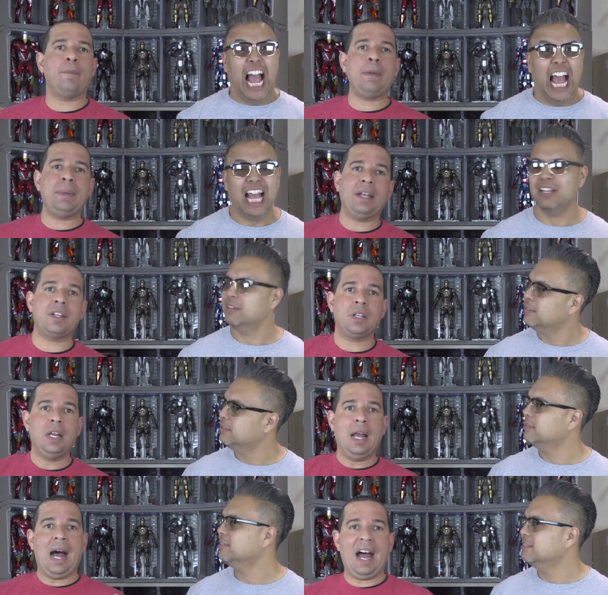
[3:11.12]
Speaker 1: for me because
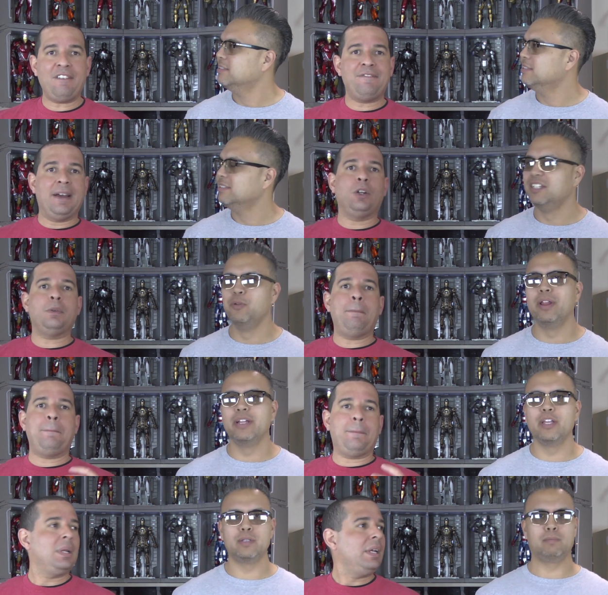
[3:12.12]
I felt you went like
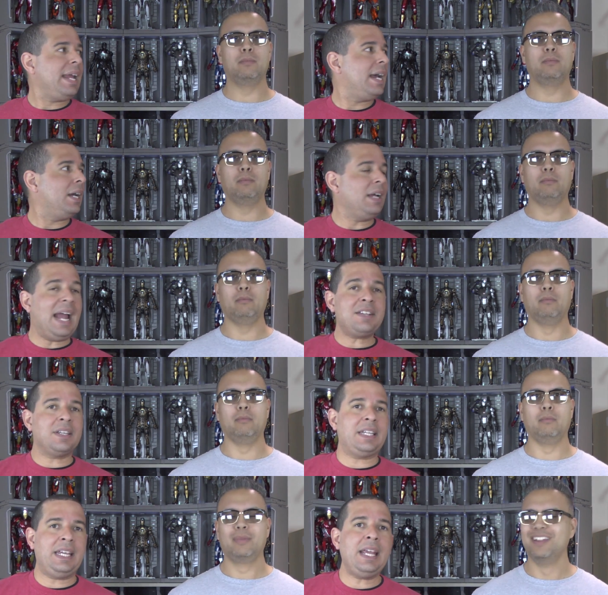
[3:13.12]
this. Yeah, as a
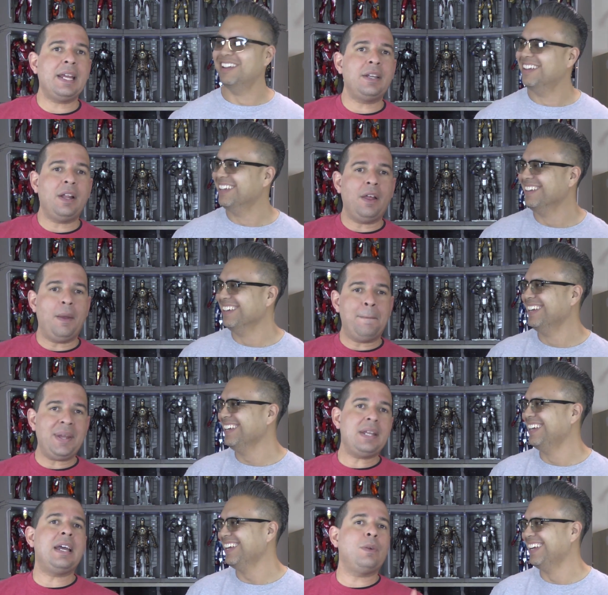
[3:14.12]
kid,
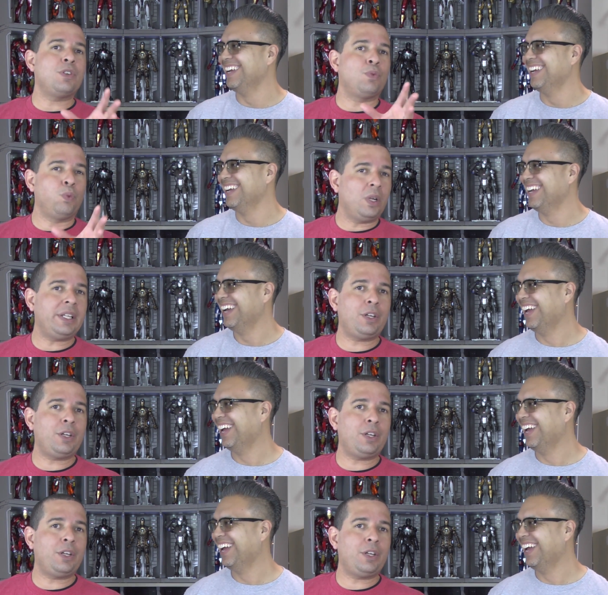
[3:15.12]
Pinhead was really